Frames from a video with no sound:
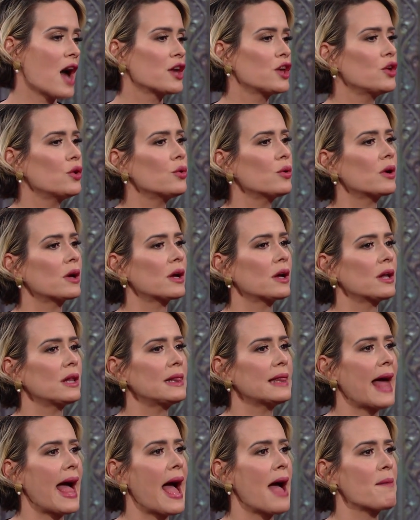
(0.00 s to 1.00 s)
uh, you
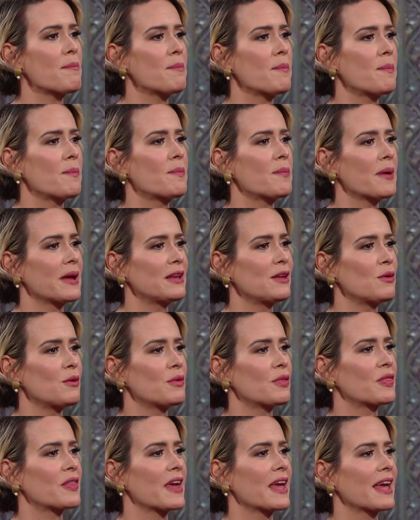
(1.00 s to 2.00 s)
clap and
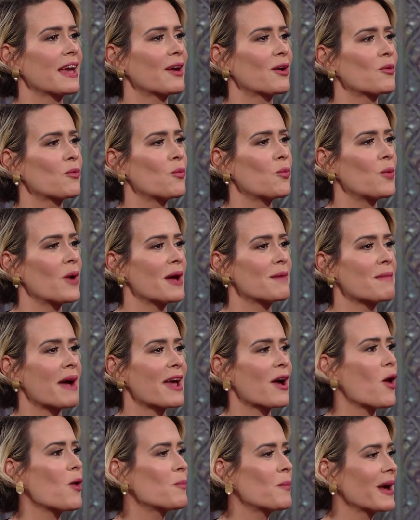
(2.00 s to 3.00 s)
you think, "Am
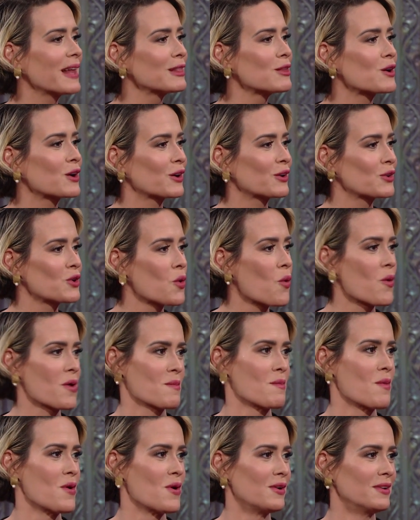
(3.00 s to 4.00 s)
I hope I look
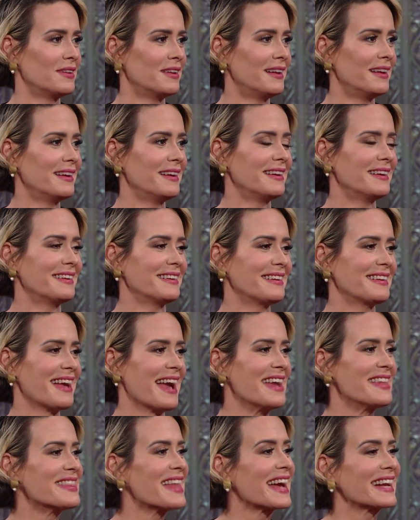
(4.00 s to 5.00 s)
normal."
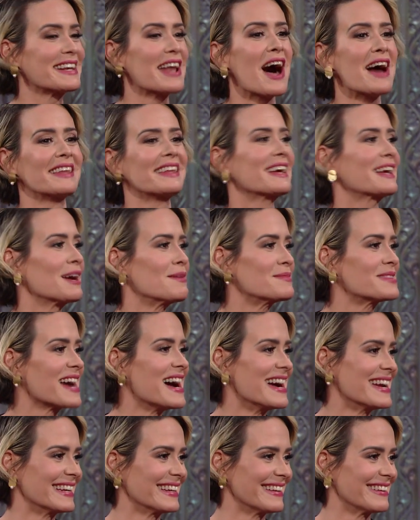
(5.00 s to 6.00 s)
And yeah. like not like I'm
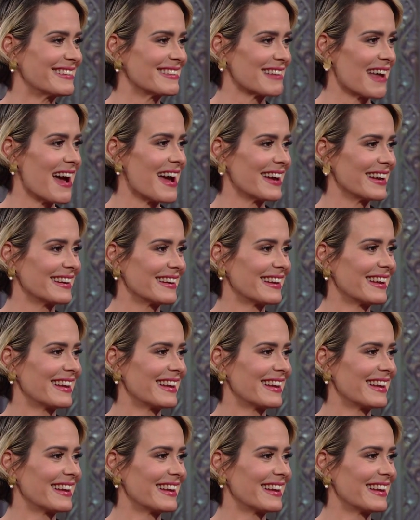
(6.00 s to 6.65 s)
dying inside. Do